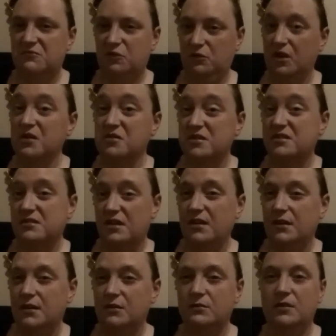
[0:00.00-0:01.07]
Gross, I
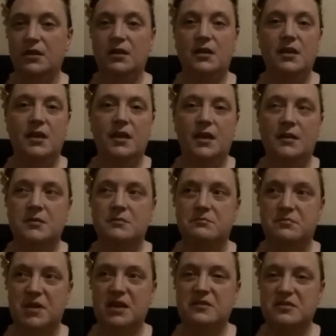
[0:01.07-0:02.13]
know.
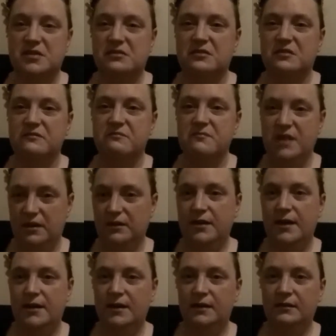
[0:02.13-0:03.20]
But I was sort of
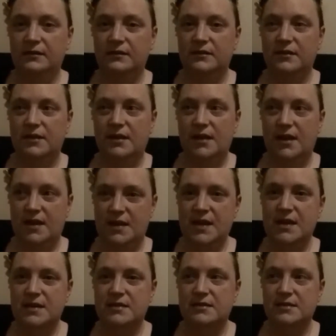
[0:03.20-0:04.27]
marinating in
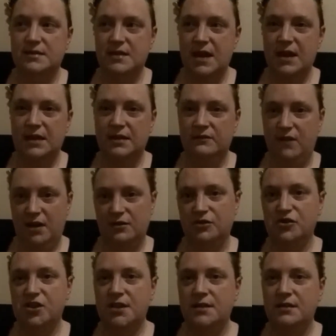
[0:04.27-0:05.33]
his negative
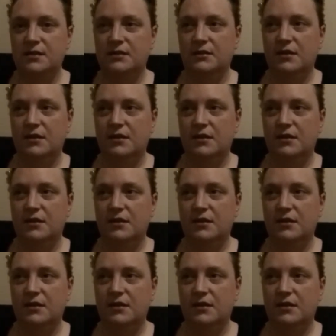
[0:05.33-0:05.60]
energy.